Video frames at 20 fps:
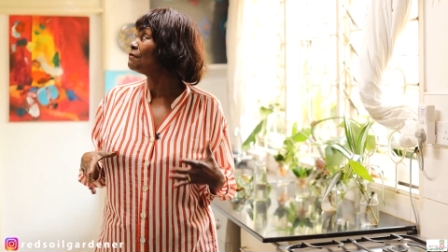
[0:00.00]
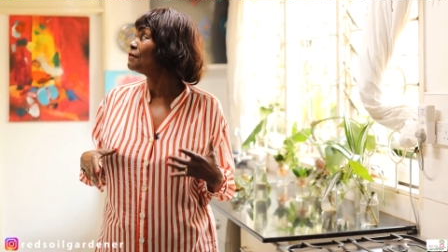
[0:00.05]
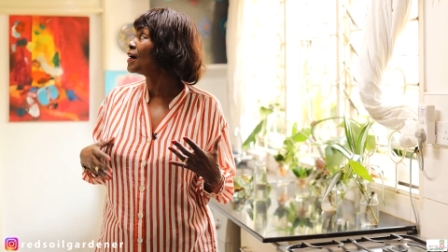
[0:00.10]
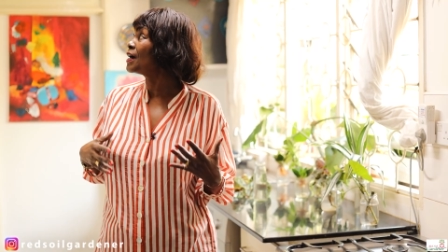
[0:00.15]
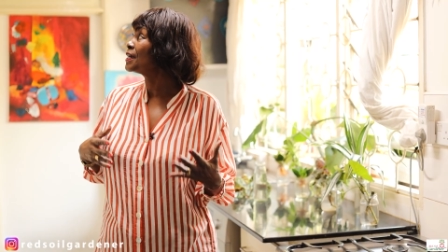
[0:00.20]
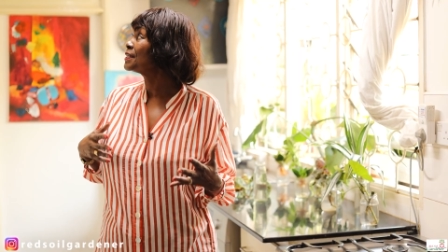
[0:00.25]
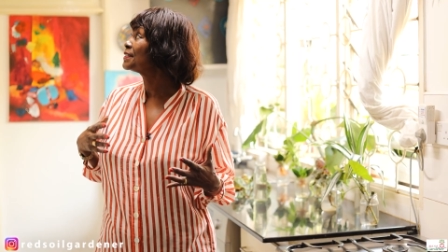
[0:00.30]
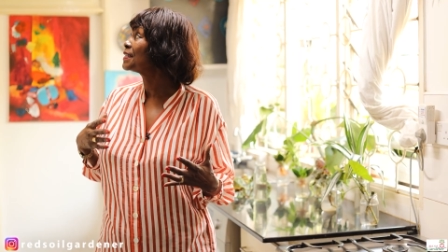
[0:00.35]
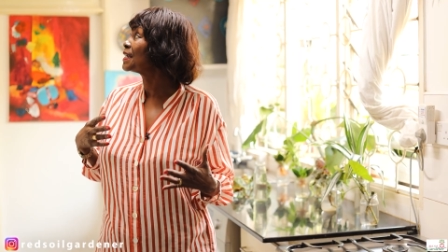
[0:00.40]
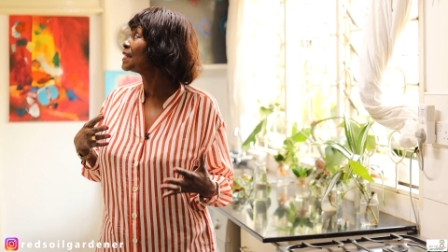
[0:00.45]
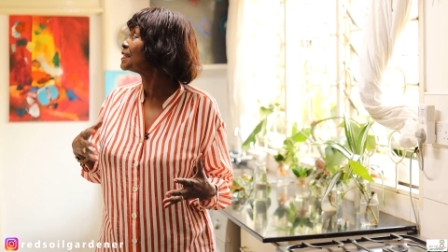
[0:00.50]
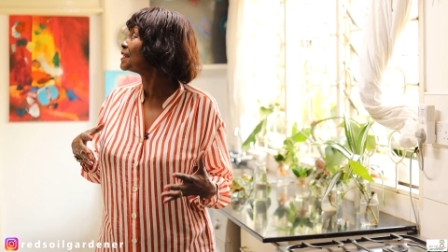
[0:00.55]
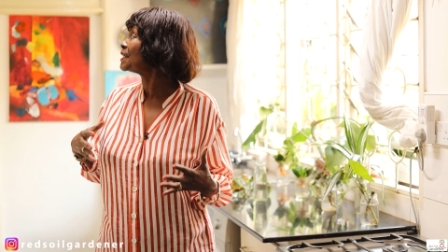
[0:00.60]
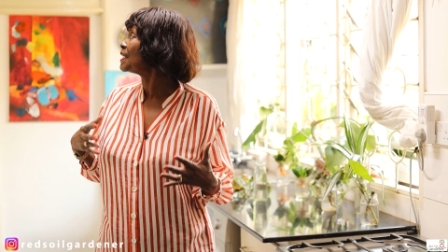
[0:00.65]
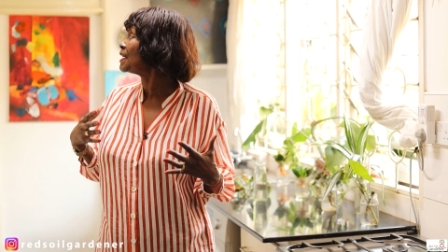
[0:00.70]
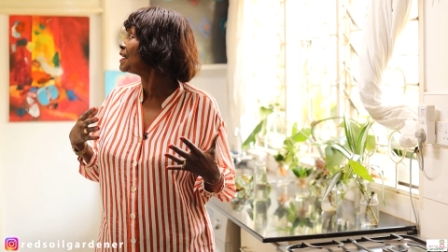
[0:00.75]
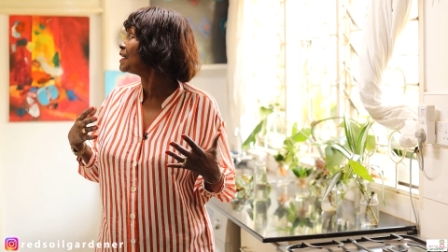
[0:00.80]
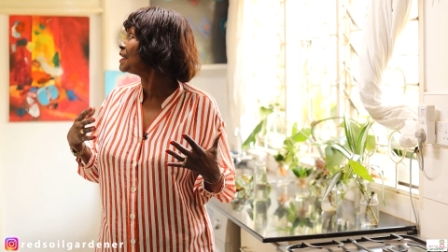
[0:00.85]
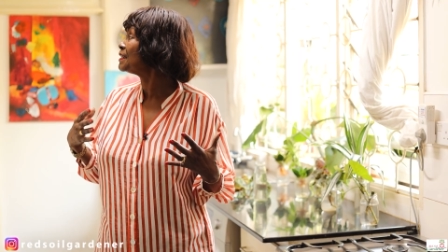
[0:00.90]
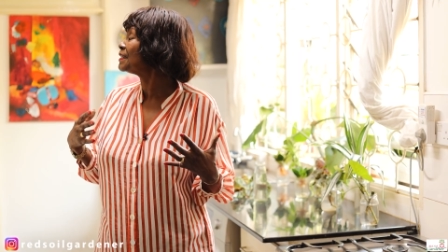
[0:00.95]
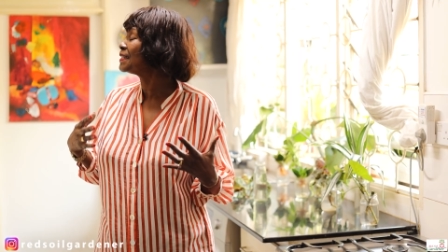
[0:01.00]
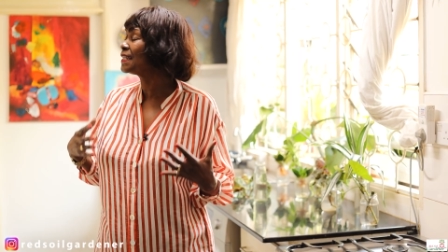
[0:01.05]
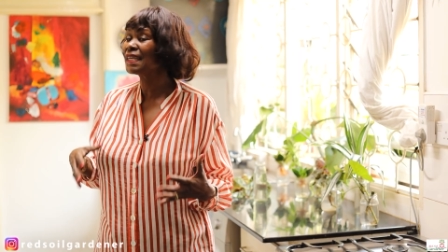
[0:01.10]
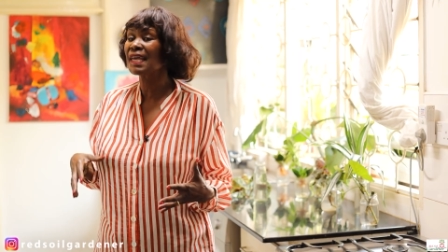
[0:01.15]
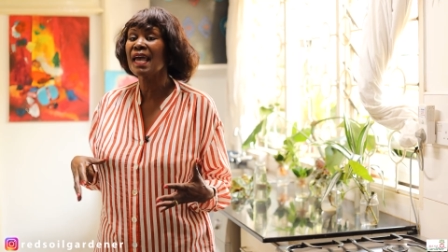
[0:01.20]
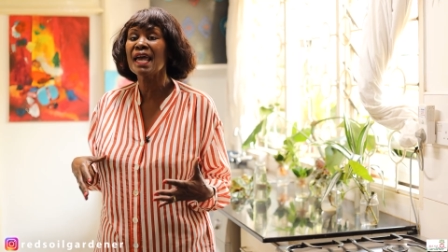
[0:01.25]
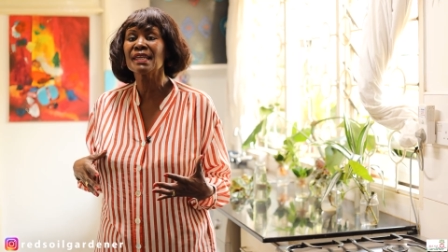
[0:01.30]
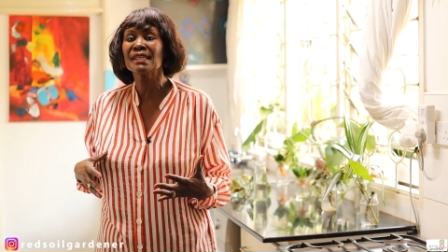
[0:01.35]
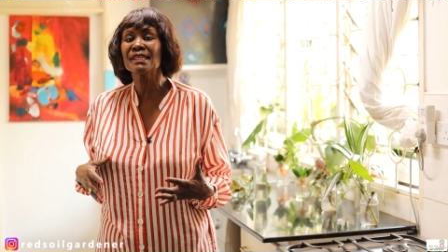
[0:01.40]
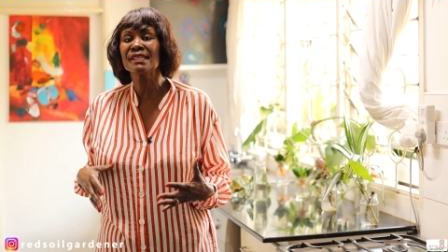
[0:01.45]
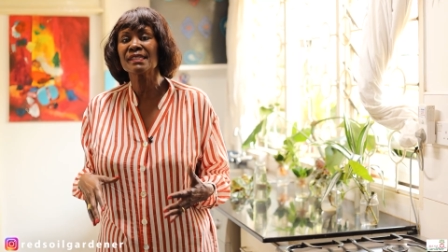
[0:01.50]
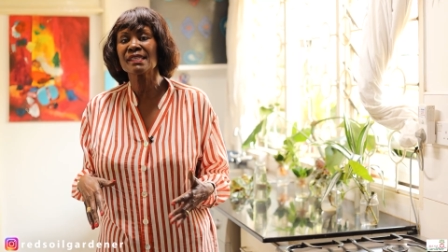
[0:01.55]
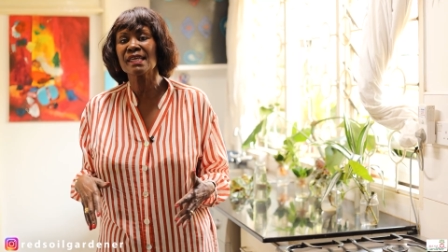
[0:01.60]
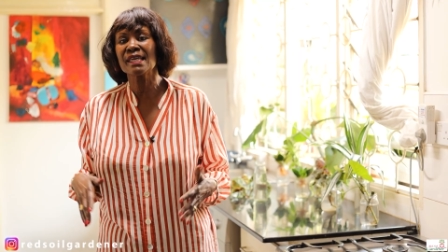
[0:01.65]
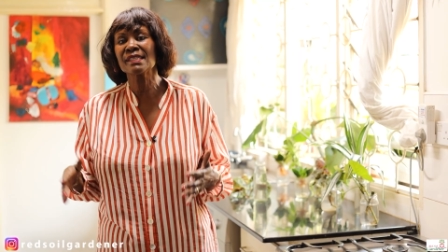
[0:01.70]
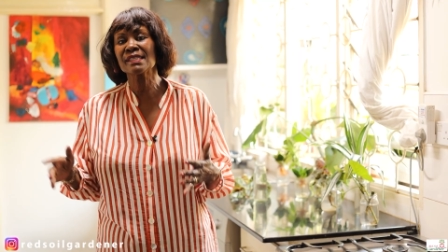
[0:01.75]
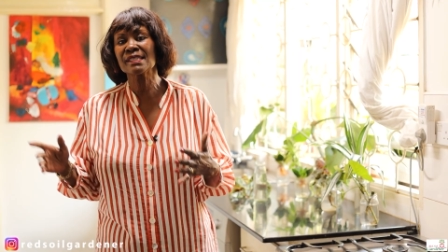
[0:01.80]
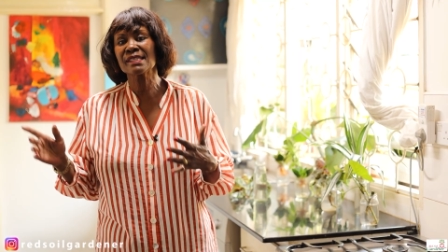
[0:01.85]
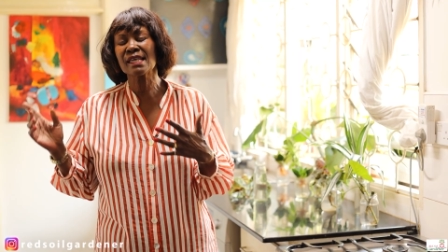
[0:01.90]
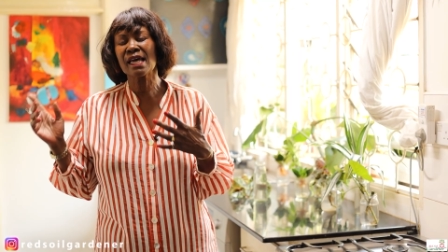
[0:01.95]
find that in the end,
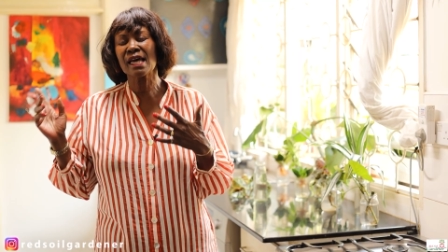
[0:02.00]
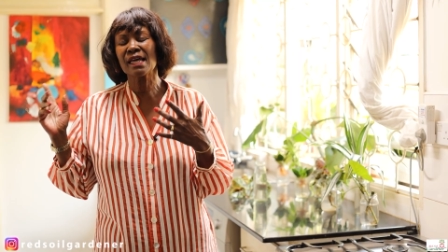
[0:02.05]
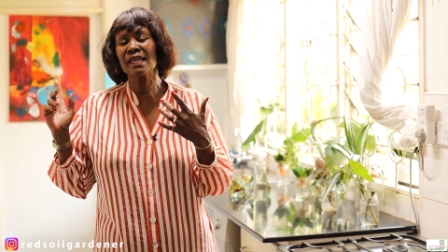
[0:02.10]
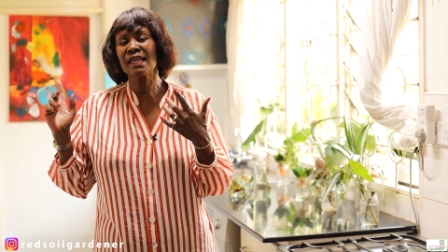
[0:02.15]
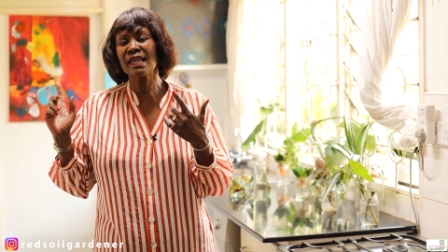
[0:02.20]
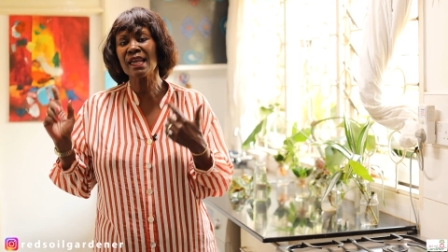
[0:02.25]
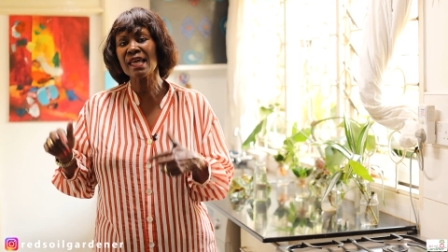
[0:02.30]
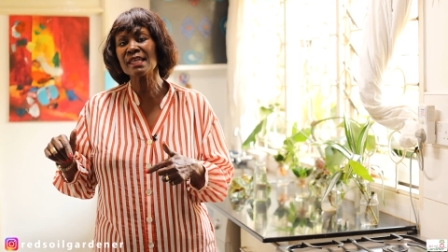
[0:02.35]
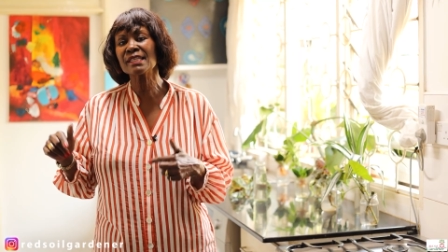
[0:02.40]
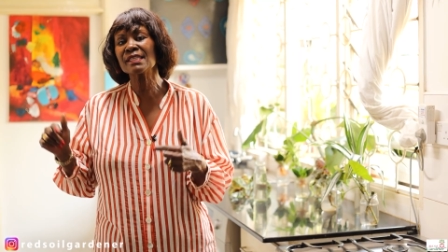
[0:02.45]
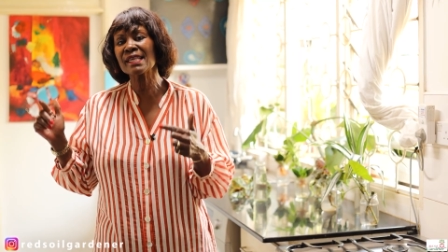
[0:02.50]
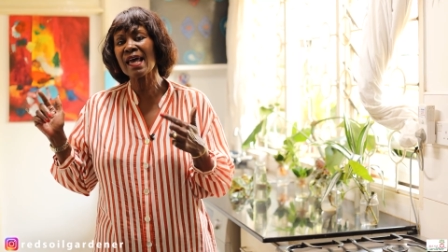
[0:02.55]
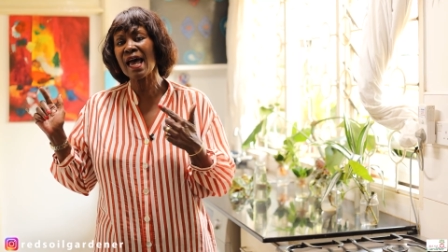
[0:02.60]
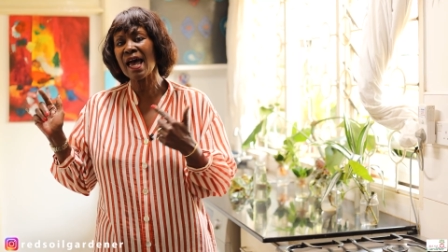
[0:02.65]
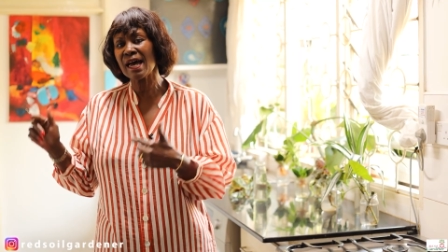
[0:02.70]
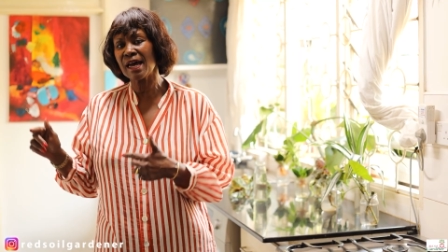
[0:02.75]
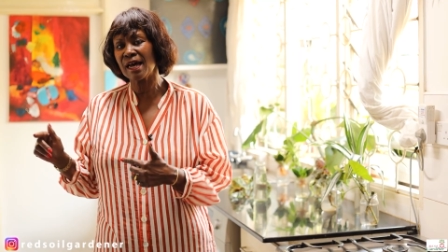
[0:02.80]
it's less